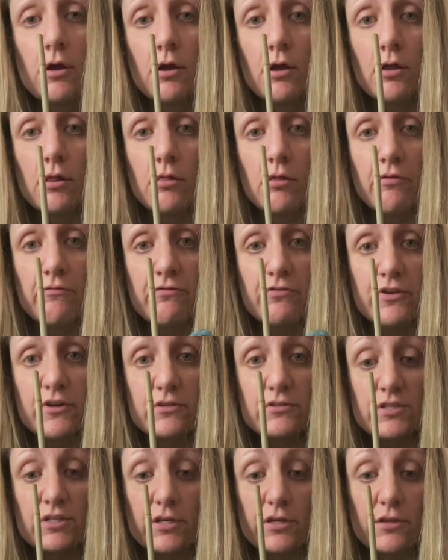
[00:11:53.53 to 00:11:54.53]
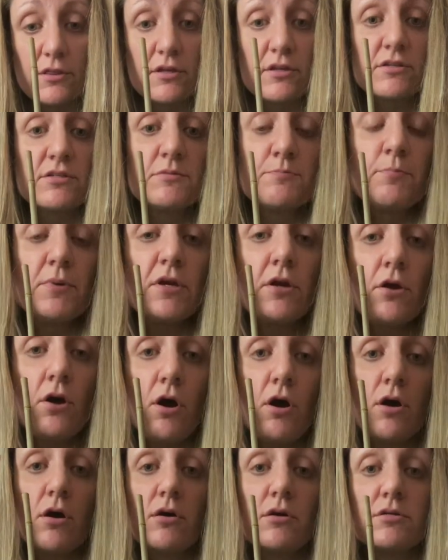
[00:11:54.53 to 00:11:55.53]
Love things like this
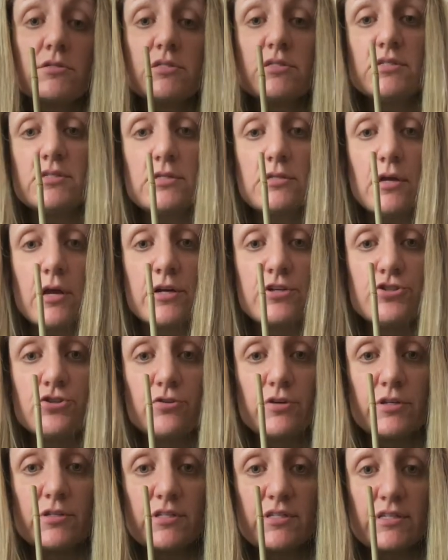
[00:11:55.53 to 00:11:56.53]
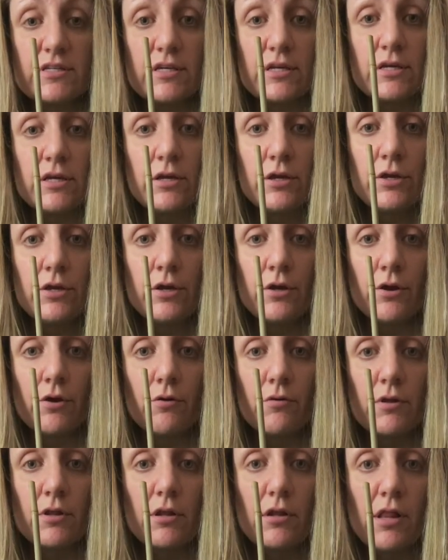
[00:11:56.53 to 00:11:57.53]
because, as you can see, you
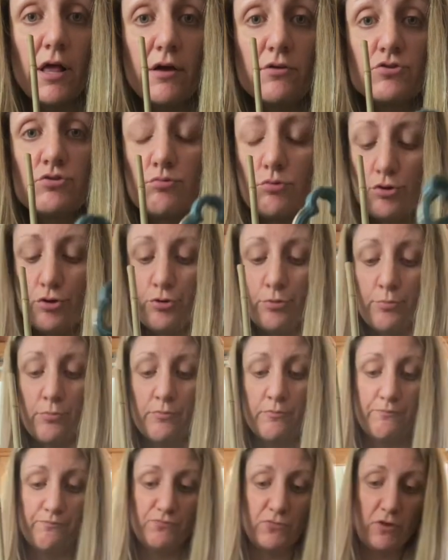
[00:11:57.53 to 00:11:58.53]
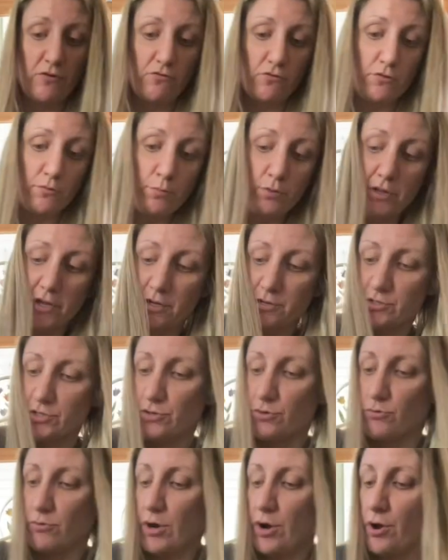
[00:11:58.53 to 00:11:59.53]
know, it allows room for the plant to
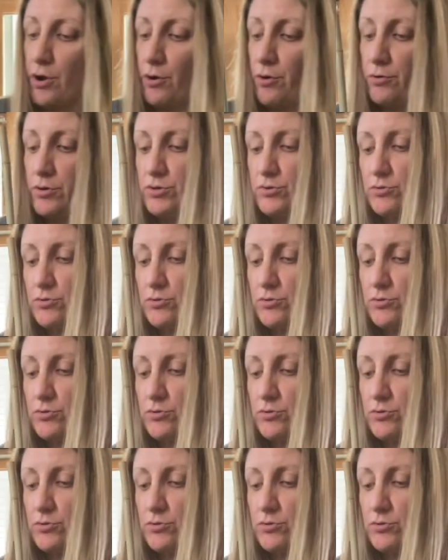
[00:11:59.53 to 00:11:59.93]
grow. You